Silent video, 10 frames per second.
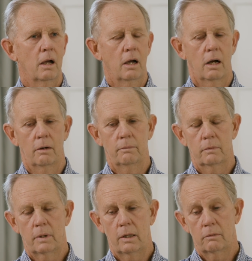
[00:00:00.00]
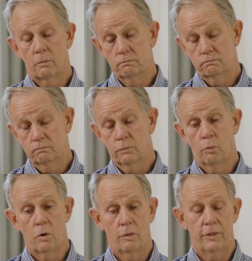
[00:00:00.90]
Uh, and the
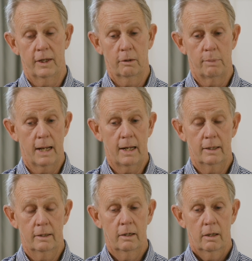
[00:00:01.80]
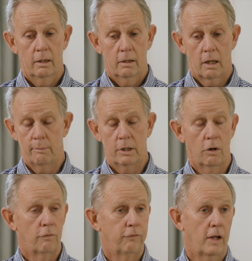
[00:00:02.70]
one thing about it, I mean,
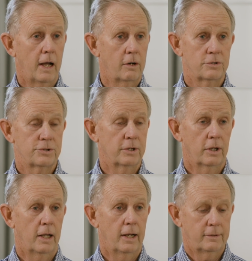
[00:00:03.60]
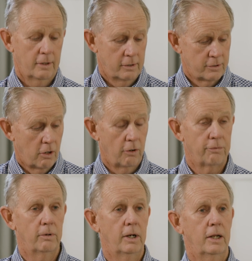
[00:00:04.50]
old Flatter's still out there as
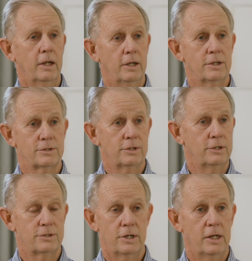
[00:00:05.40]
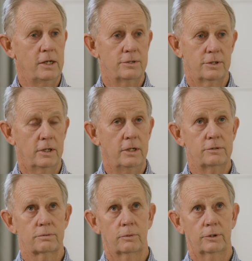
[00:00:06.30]
arthritic he is in his knees, and
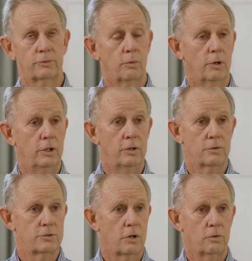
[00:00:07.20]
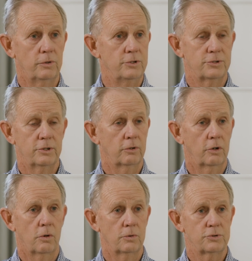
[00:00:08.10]
he's what 20 years old and he's still
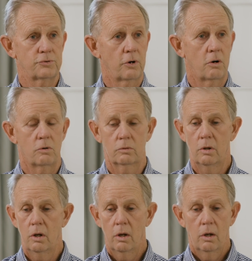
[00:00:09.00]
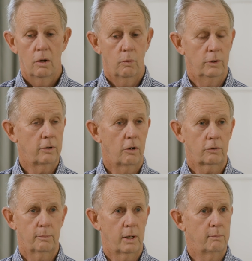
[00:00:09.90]
going strong. We
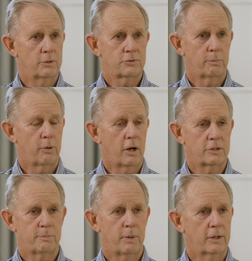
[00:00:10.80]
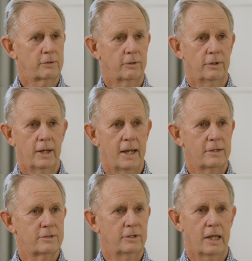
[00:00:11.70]
talked about Mr. Prospector and
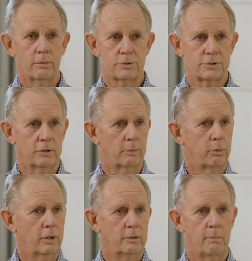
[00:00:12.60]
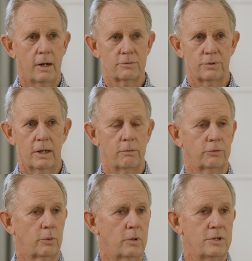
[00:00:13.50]
Danzig. They were still breeding mares and they were
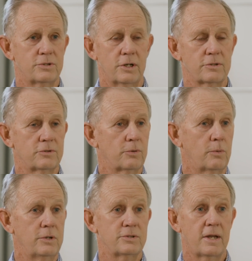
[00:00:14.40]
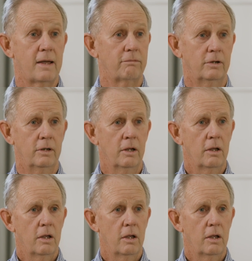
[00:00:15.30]
26 and 27.